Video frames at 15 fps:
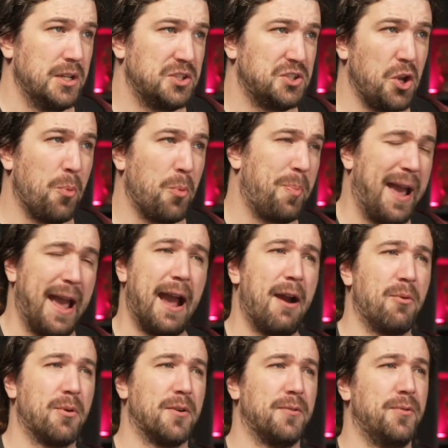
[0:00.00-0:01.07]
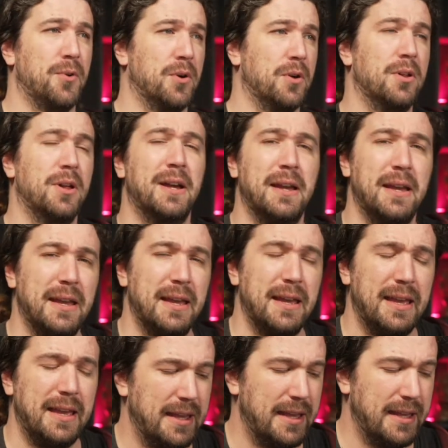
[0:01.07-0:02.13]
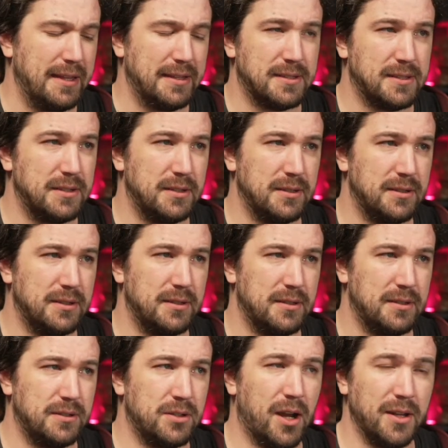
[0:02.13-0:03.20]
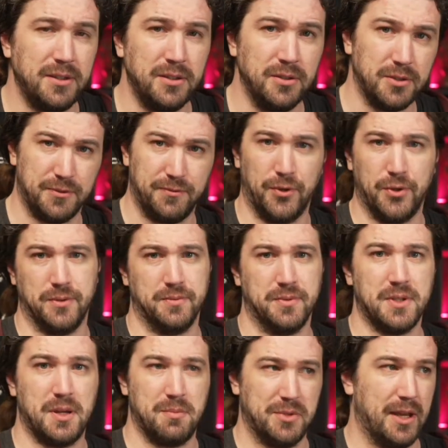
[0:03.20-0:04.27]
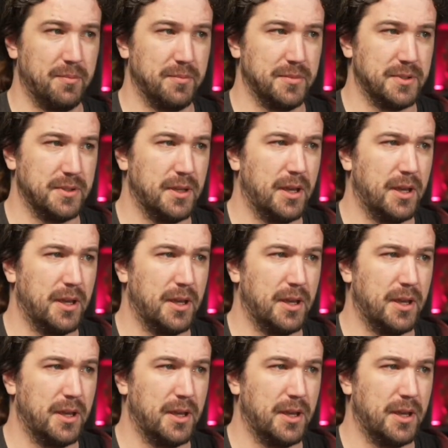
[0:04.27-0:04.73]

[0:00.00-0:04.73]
powerful, it's not useful sometimes.